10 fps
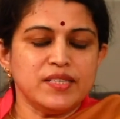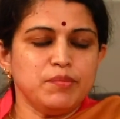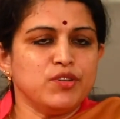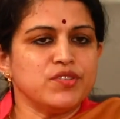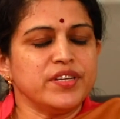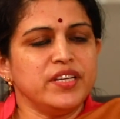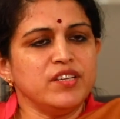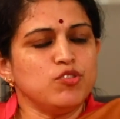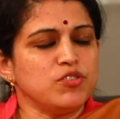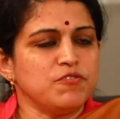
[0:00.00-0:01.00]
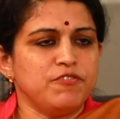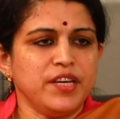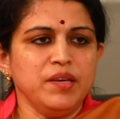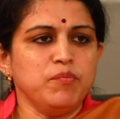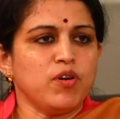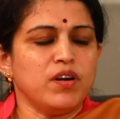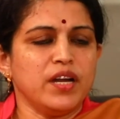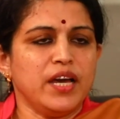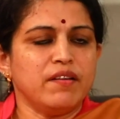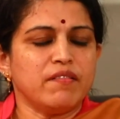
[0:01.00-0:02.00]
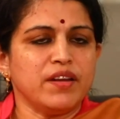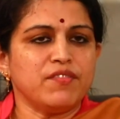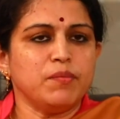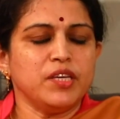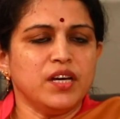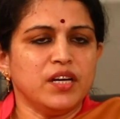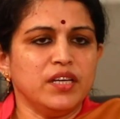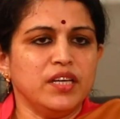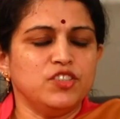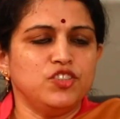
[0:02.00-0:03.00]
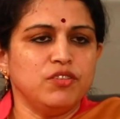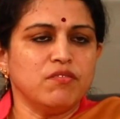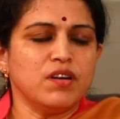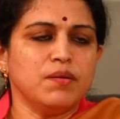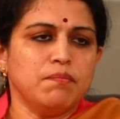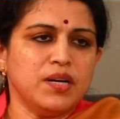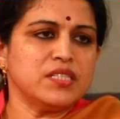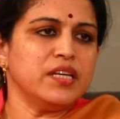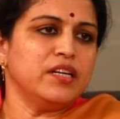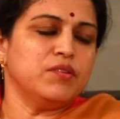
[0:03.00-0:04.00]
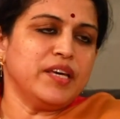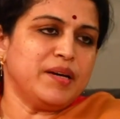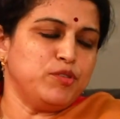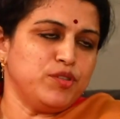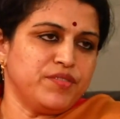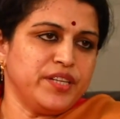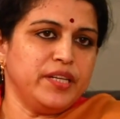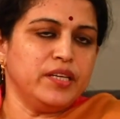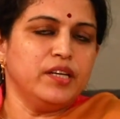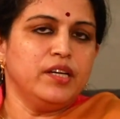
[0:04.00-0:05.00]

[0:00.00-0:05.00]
See, because reading is also very important, and right from a younger age, children must get into the habit of reading.